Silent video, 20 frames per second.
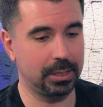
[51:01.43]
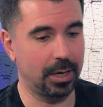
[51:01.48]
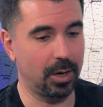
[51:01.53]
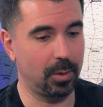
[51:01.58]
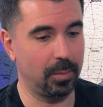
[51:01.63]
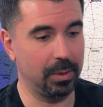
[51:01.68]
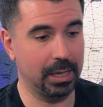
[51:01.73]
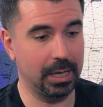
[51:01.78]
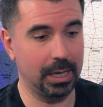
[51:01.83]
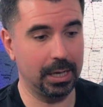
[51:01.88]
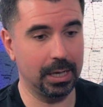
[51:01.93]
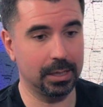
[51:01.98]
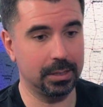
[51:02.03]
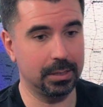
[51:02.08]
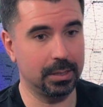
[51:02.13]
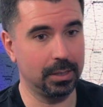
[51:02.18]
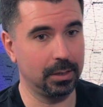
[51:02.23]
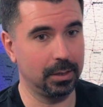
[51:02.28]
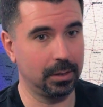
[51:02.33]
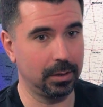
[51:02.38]
that are beginning
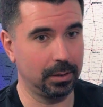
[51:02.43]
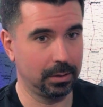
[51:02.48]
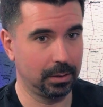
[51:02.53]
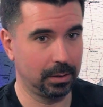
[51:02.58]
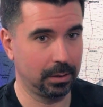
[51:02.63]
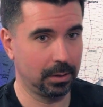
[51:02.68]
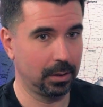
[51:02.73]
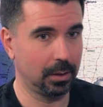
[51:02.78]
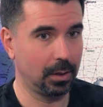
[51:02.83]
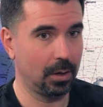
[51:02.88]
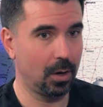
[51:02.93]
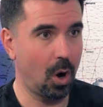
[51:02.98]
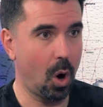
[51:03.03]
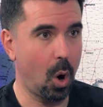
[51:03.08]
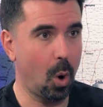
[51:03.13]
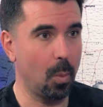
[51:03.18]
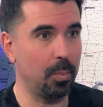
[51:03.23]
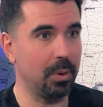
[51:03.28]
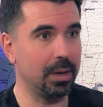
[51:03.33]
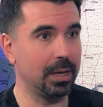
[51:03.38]
to
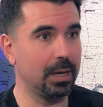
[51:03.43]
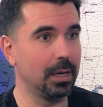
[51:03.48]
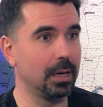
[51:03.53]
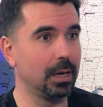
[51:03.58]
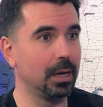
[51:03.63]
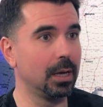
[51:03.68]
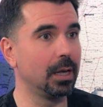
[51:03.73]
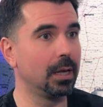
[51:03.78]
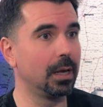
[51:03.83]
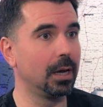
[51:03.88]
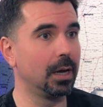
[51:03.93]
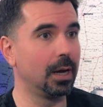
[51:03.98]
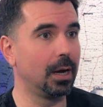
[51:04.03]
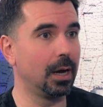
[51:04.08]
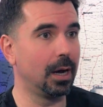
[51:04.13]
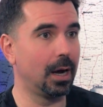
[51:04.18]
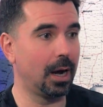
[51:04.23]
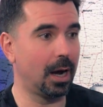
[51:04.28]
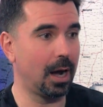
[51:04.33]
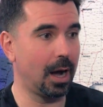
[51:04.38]
open
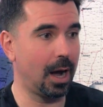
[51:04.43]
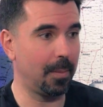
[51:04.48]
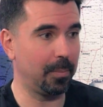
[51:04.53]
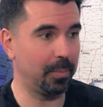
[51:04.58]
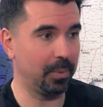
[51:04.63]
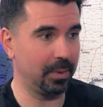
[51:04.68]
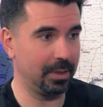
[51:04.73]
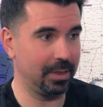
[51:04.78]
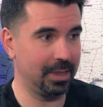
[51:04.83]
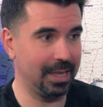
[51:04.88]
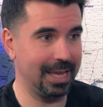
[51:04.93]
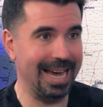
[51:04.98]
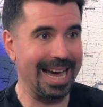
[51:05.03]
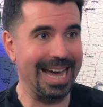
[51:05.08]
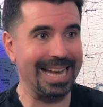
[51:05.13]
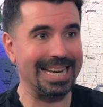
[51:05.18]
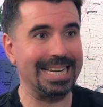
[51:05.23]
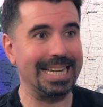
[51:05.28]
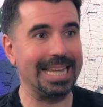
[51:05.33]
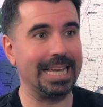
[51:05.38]
up the
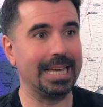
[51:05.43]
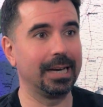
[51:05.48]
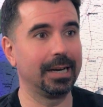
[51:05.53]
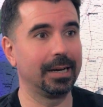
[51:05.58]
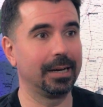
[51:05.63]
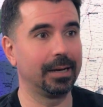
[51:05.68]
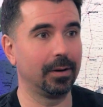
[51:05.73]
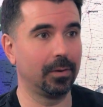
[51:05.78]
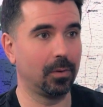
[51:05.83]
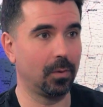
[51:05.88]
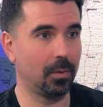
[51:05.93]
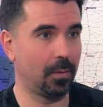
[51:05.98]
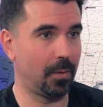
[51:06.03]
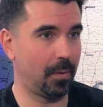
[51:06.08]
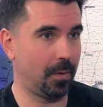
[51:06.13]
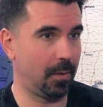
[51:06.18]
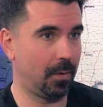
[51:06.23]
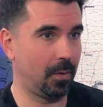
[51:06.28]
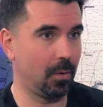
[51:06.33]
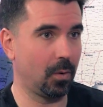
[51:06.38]
idea
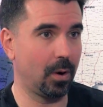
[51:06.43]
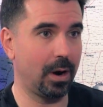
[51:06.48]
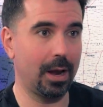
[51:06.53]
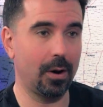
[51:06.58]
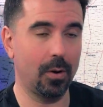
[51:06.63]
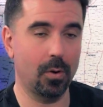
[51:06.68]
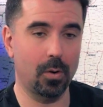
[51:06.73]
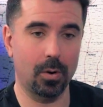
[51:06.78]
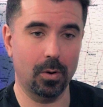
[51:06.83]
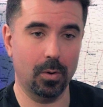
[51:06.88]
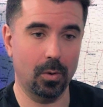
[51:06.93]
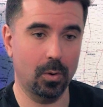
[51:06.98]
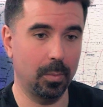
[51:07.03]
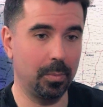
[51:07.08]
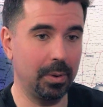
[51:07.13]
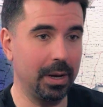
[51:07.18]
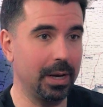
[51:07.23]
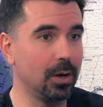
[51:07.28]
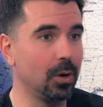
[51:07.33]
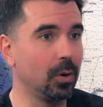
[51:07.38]
or
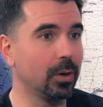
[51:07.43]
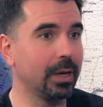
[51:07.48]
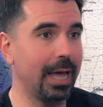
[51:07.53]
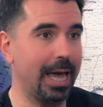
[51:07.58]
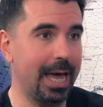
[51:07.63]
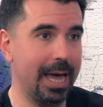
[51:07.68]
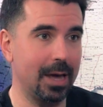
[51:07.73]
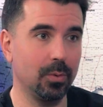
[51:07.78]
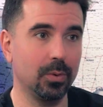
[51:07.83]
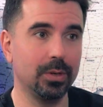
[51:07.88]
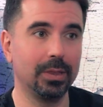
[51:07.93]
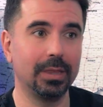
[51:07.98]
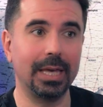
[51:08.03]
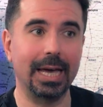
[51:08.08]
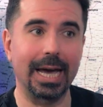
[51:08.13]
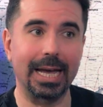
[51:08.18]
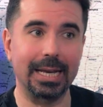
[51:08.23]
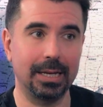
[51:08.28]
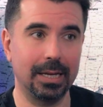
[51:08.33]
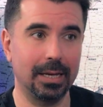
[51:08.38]
being okay with the
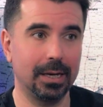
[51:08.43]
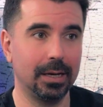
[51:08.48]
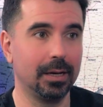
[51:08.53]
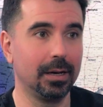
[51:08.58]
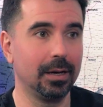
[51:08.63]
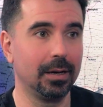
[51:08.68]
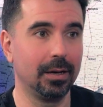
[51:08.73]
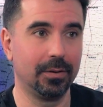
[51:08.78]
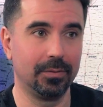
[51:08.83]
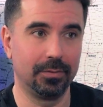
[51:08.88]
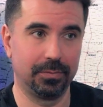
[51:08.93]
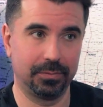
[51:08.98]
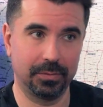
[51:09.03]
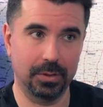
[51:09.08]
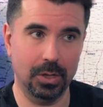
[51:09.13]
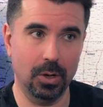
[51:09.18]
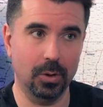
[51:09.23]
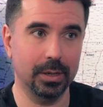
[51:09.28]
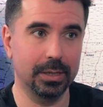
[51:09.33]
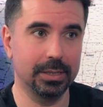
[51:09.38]
idea of
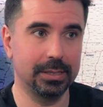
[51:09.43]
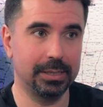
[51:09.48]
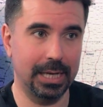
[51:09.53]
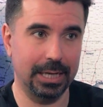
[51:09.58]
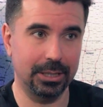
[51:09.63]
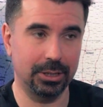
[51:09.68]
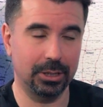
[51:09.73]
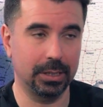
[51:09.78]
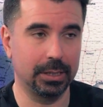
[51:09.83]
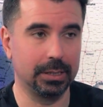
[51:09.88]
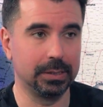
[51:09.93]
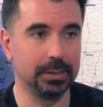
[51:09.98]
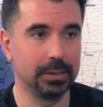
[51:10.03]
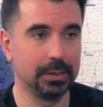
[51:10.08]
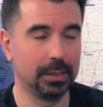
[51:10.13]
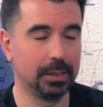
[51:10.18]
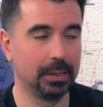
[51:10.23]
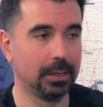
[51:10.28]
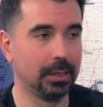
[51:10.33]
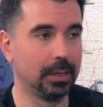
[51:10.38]
tokenization
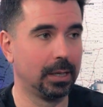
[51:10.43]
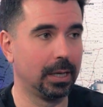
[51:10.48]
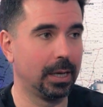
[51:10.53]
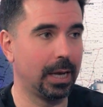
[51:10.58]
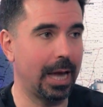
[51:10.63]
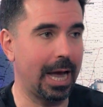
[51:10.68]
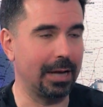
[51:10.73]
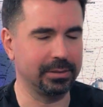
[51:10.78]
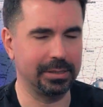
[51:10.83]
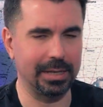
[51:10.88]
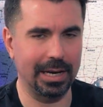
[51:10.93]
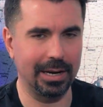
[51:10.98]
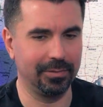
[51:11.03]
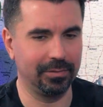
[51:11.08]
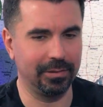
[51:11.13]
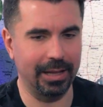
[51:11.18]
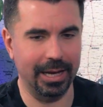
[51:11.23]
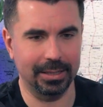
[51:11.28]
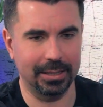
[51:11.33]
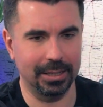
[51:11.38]
outside of
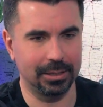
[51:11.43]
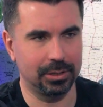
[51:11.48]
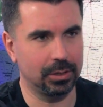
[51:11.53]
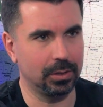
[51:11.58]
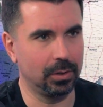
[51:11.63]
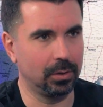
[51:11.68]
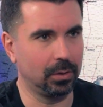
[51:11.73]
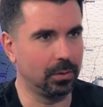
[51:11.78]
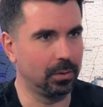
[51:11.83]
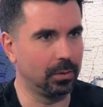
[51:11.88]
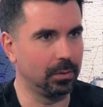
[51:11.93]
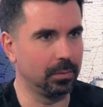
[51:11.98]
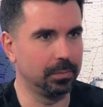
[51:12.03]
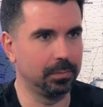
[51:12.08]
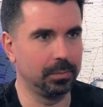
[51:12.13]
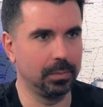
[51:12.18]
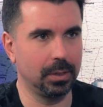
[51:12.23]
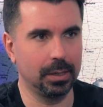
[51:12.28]
like digital,